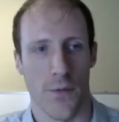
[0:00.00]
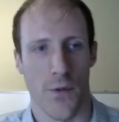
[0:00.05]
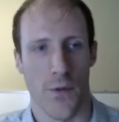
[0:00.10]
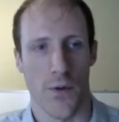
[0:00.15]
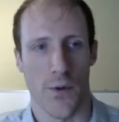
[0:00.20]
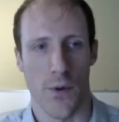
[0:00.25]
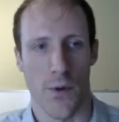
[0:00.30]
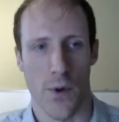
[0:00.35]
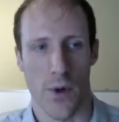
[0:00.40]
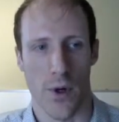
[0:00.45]

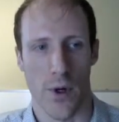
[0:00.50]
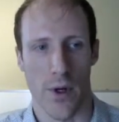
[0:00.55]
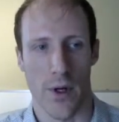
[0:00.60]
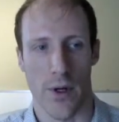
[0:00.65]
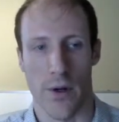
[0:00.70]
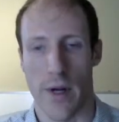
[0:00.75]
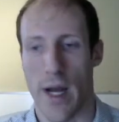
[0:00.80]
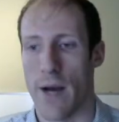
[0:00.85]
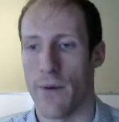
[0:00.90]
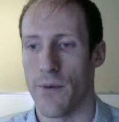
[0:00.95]
for
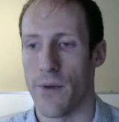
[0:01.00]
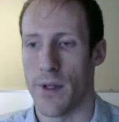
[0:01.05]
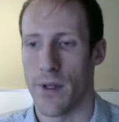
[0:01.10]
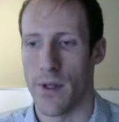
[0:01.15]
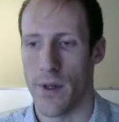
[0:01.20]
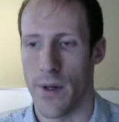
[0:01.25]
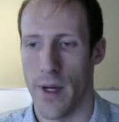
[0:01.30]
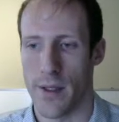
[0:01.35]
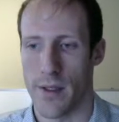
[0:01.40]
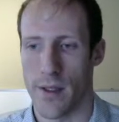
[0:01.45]
a graph with
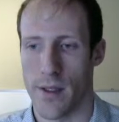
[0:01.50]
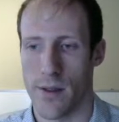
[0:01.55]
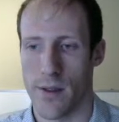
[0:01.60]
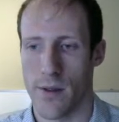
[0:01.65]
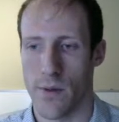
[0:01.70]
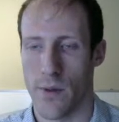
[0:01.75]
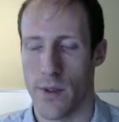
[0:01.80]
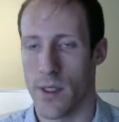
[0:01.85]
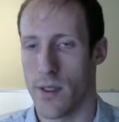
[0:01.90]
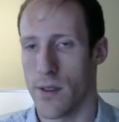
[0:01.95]
no
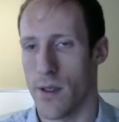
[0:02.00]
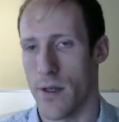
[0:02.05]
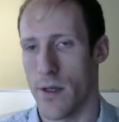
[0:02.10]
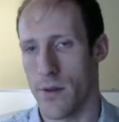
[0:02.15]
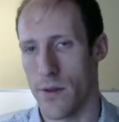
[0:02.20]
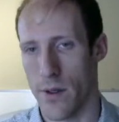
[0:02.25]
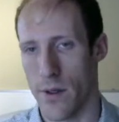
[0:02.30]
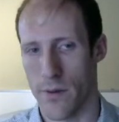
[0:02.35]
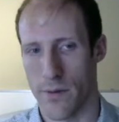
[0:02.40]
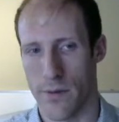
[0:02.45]
edges, which is not
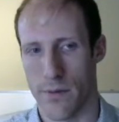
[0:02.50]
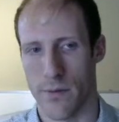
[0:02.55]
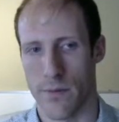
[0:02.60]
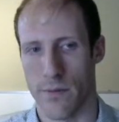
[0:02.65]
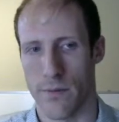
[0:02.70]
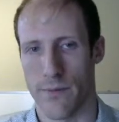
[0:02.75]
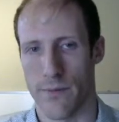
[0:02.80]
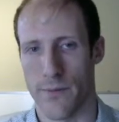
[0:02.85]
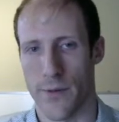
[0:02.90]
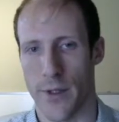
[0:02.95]
true,
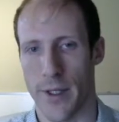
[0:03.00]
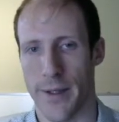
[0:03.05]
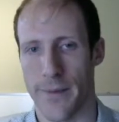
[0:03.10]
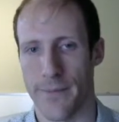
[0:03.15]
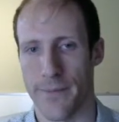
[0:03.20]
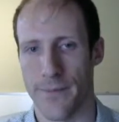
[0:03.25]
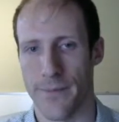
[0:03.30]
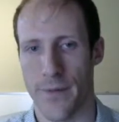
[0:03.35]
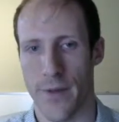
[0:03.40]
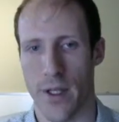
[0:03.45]

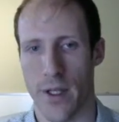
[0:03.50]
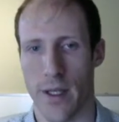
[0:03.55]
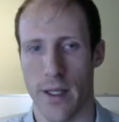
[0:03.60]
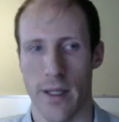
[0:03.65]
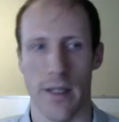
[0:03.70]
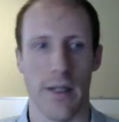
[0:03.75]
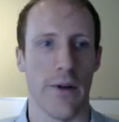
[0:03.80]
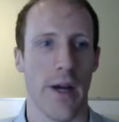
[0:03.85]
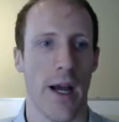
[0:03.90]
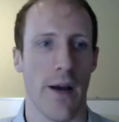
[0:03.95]
right?
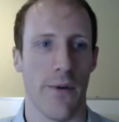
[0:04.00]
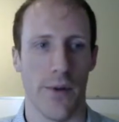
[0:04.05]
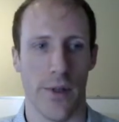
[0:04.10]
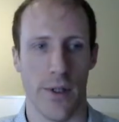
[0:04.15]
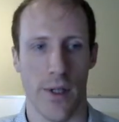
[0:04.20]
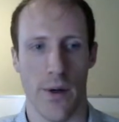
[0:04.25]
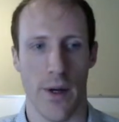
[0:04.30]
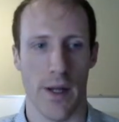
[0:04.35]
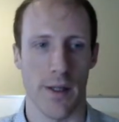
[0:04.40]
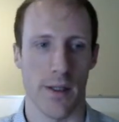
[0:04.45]
In a graph with
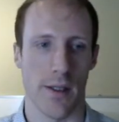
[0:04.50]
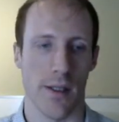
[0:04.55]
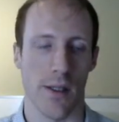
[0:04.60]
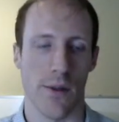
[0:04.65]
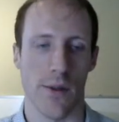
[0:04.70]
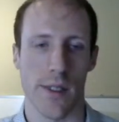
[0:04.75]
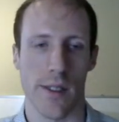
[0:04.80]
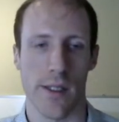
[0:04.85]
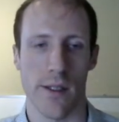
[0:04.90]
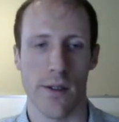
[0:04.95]
no edges,
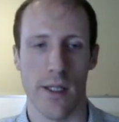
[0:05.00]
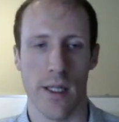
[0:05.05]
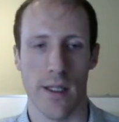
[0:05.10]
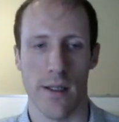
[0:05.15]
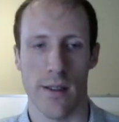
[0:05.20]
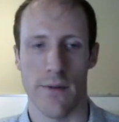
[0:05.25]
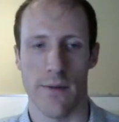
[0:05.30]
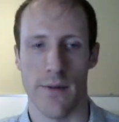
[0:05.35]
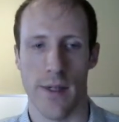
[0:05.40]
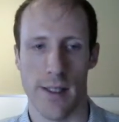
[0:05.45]
you'd still need
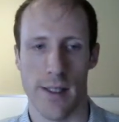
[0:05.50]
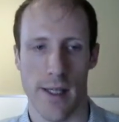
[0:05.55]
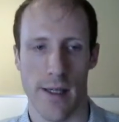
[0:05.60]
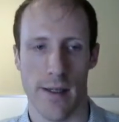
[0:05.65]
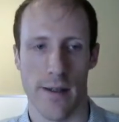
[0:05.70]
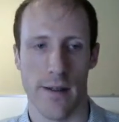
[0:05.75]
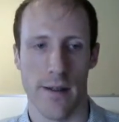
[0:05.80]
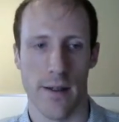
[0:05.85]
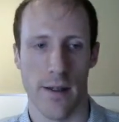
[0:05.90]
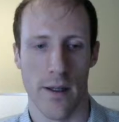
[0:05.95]
to
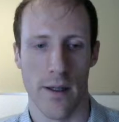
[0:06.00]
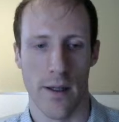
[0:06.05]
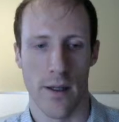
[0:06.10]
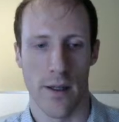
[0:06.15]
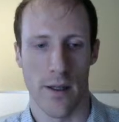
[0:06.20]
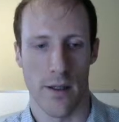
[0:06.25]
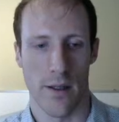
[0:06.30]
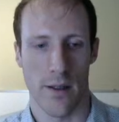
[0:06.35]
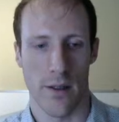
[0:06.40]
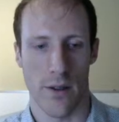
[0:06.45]
visit,
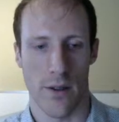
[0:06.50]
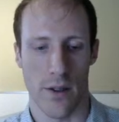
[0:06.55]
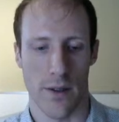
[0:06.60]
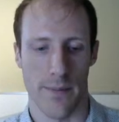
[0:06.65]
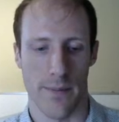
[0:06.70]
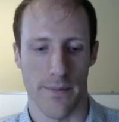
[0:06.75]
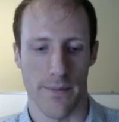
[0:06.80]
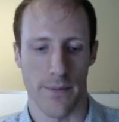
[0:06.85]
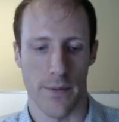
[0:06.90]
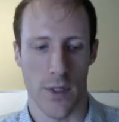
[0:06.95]

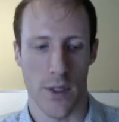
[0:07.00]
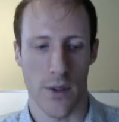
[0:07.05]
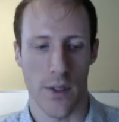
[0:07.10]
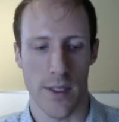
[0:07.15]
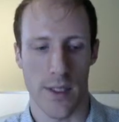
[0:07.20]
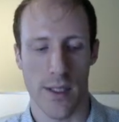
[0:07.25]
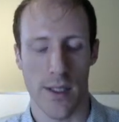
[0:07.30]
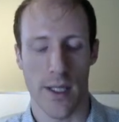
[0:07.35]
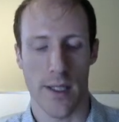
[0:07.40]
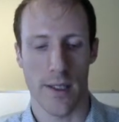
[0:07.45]

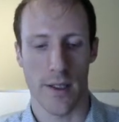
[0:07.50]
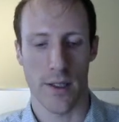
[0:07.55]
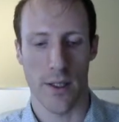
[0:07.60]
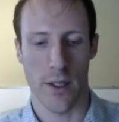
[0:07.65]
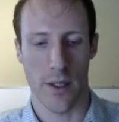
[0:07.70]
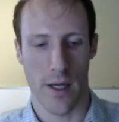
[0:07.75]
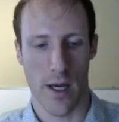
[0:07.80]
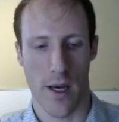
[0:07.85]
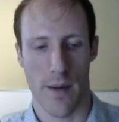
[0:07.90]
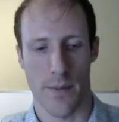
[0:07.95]
you'd still need to
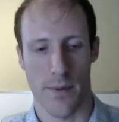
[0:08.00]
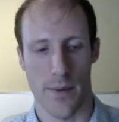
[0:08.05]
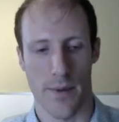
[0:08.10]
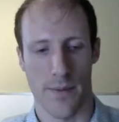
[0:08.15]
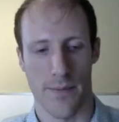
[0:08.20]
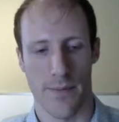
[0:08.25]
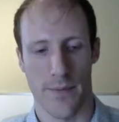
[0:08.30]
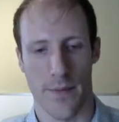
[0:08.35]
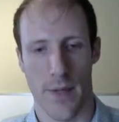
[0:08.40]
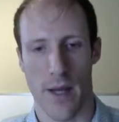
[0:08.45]
look up
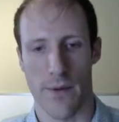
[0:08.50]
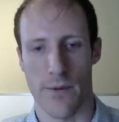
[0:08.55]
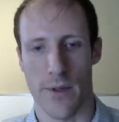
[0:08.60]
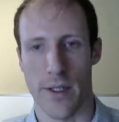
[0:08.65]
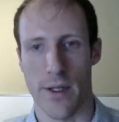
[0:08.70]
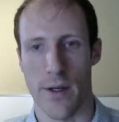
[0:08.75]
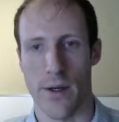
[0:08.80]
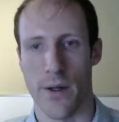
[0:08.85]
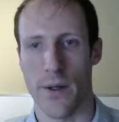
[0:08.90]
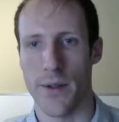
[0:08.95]

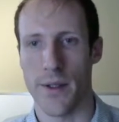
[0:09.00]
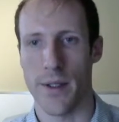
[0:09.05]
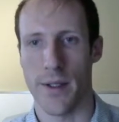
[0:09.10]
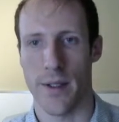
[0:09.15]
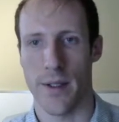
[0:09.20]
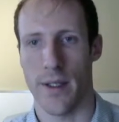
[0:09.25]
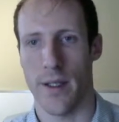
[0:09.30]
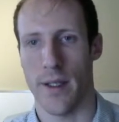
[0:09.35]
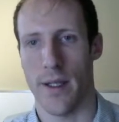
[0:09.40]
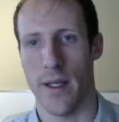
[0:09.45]
every node
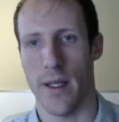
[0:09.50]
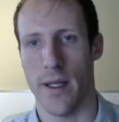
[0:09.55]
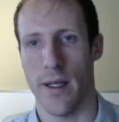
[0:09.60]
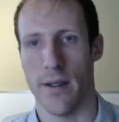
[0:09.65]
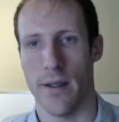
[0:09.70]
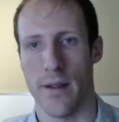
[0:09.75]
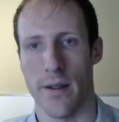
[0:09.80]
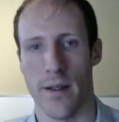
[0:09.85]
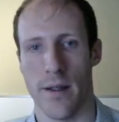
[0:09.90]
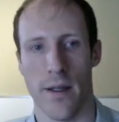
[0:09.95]

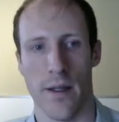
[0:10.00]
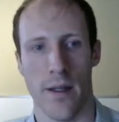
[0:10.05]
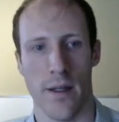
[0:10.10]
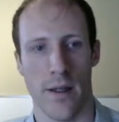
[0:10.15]
in,